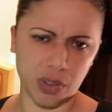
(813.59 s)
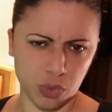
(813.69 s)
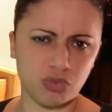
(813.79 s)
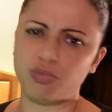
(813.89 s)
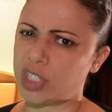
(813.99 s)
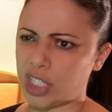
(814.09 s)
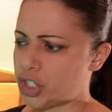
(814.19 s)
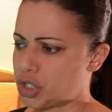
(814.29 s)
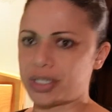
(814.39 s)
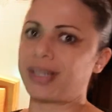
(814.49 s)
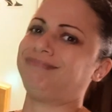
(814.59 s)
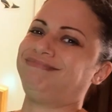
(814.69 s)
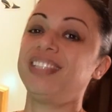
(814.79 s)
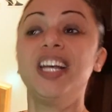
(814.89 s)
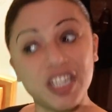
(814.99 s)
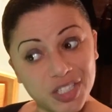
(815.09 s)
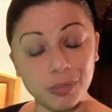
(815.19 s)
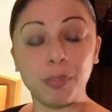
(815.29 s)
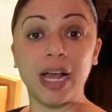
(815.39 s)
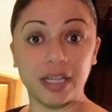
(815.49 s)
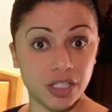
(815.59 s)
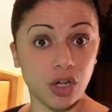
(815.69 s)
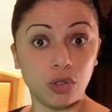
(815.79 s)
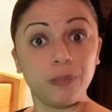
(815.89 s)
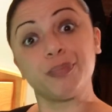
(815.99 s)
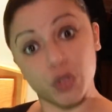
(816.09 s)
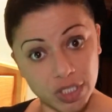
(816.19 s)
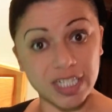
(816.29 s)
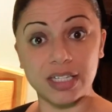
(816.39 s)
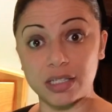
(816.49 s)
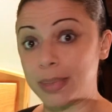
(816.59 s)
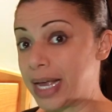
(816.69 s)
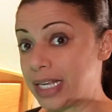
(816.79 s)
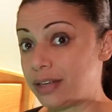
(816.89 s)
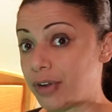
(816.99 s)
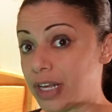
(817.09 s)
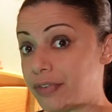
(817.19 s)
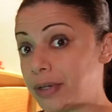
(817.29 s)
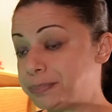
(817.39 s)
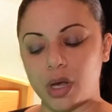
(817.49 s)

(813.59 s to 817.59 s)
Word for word: It was delicious. And some black salt just to get some eggy flavour.